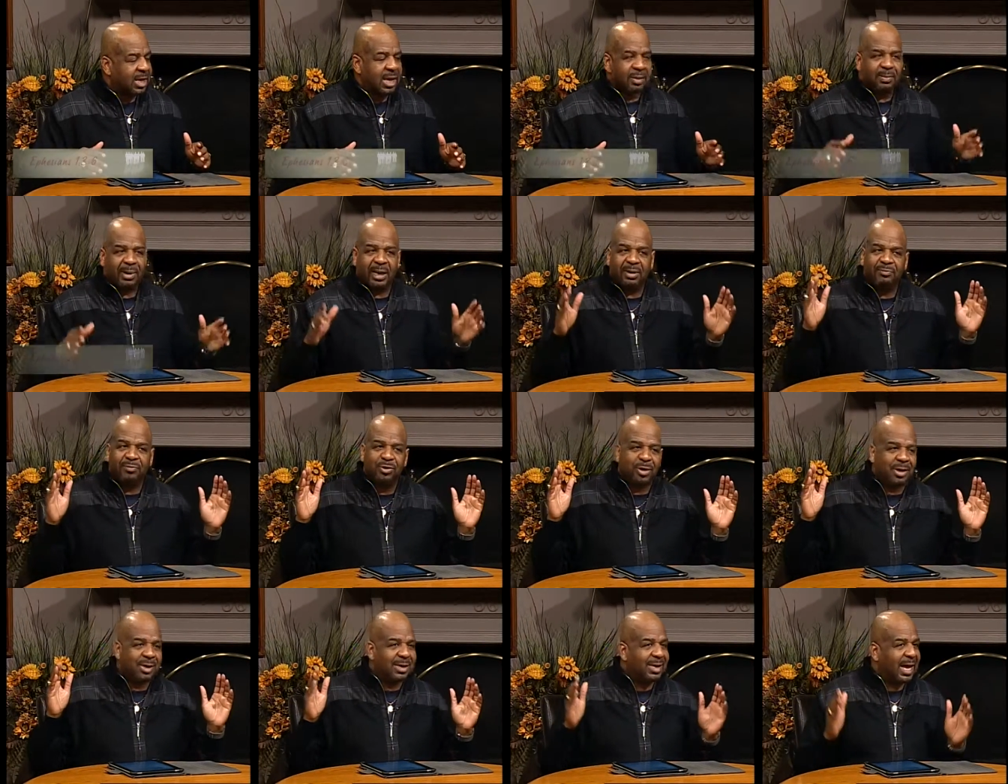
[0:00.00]
Yeah. Man, if
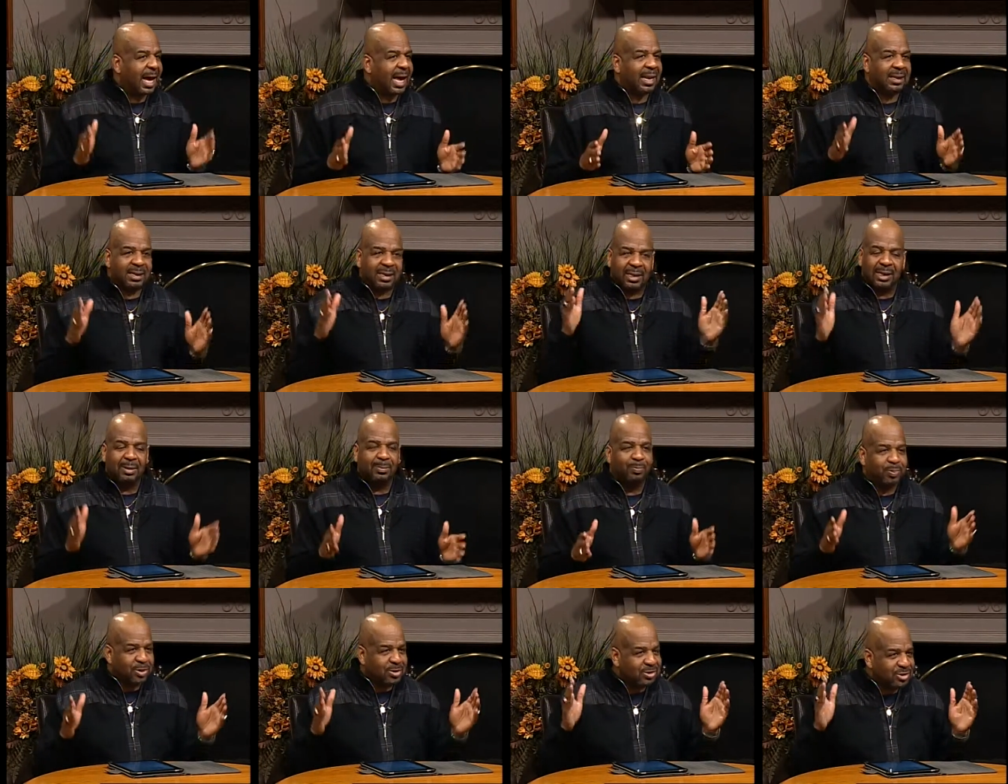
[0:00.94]
you're not in
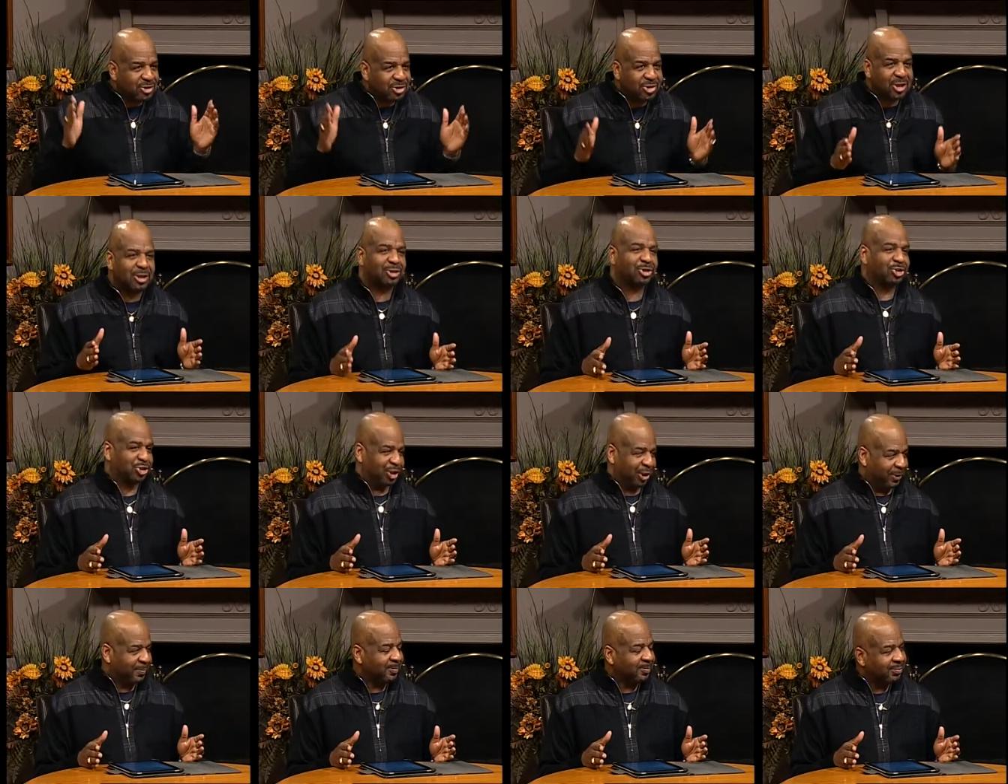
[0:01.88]

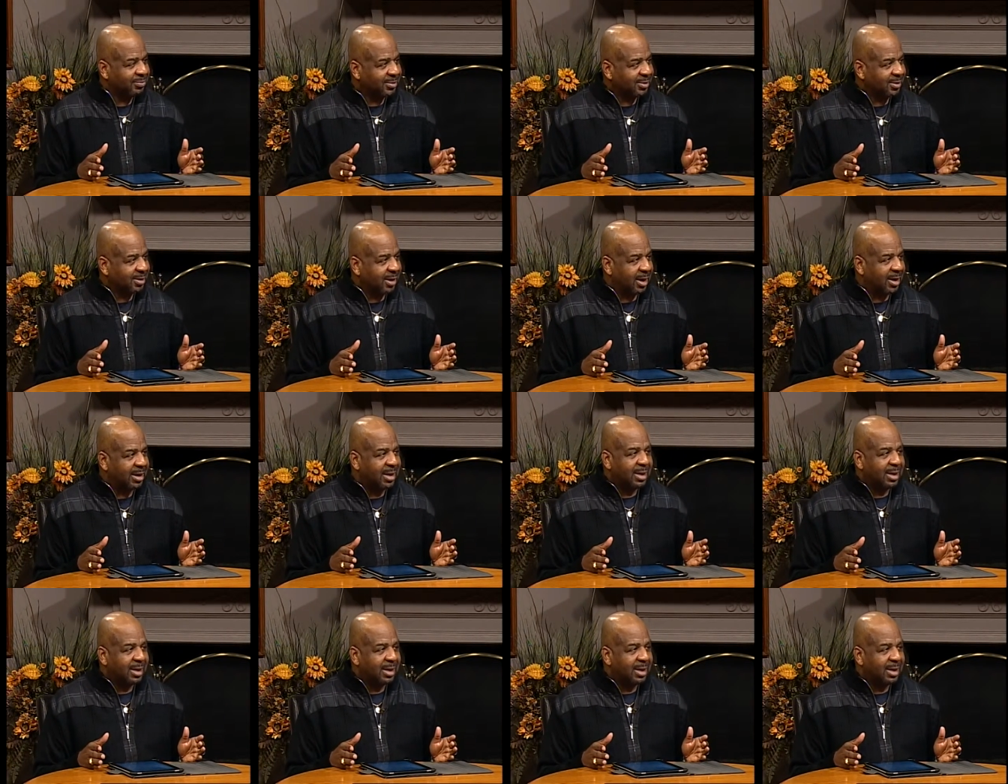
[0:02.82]
position, right. okay,